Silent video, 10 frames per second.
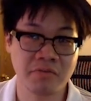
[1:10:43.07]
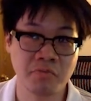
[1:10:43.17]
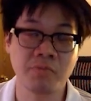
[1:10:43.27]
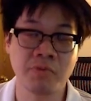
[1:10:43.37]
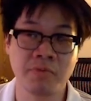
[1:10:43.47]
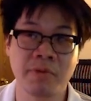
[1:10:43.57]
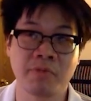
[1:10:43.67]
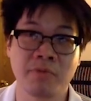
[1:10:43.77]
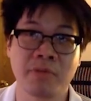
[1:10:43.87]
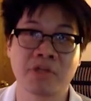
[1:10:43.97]
We
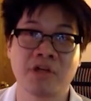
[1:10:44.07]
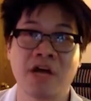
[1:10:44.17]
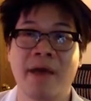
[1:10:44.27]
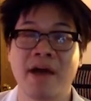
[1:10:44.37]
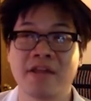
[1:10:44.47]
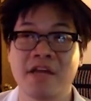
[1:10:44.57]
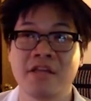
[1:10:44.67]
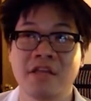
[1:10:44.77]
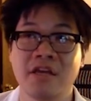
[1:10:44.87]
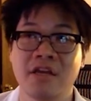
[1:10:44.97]
picture locked back then,
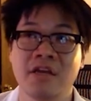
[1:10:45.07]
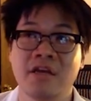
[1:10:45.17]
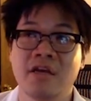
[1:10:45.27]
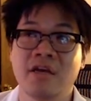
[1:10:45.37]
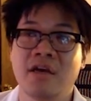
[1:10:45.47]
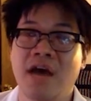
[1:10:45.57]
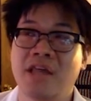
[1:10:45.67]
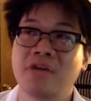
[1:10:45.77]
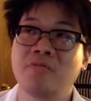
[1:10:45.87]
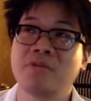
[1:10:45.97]
and then I
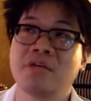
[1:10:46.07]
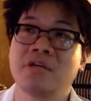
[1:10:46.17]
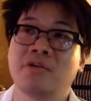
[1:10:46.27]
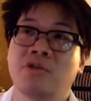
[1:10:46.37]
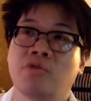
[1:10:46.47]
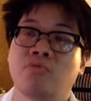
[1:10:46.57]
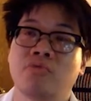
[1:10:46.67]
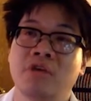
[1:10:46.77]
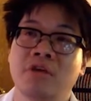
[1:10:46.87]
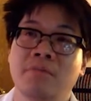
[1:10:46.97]
think we did
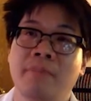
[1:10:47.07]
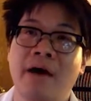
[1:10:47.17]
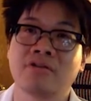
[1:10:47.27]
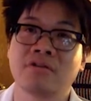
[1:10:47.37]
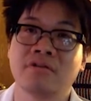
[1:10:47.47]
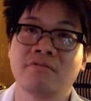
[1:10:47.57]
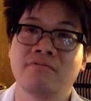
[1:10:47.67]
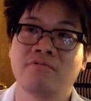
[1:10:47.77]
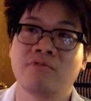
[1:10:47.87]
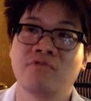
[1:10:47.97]
3 bouts of
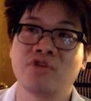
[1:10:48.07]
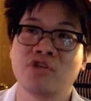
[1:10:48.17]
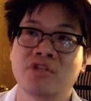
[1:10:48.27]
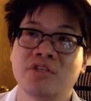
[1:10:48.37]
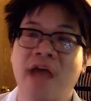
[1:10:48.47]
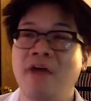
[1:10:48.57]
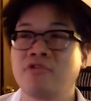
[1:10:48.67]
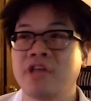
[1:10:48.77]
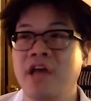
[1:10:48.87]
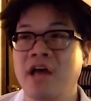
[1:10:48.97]
revisions
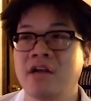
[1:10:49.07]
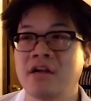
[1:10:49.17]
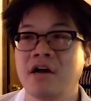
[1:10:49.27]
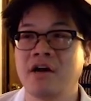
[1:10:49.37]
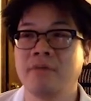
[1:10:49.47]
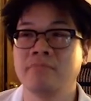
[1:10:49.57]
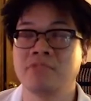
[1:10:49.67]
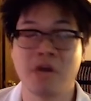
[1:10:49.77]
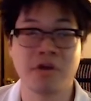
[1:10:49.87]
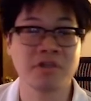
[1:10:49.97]
after that.
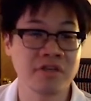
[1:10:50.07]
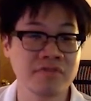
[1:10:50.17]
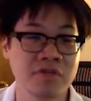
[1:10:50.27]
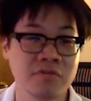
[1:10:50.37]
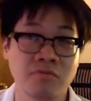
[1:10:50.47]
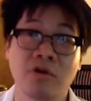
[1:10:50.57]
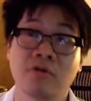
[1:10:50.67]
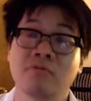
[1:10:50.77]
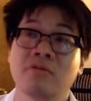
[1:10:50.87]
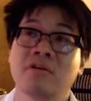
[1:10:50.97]
Darius lives
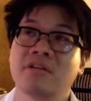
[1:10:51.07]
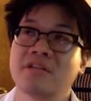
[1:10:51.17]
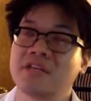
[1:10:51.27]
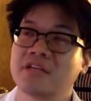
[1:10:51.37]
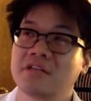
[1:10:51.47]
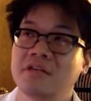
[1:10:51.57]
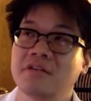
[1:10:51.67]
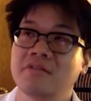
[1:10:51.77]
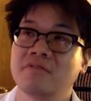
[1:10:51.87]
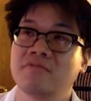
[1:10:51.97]
technically he
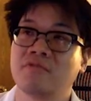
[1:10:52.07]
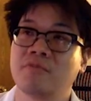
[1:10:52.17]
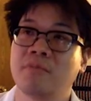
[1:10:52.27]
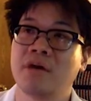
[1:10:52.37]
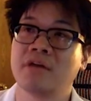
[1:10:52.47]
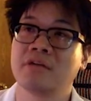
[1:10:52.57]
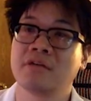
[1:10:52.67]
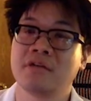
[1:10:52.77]
lives in Vermont,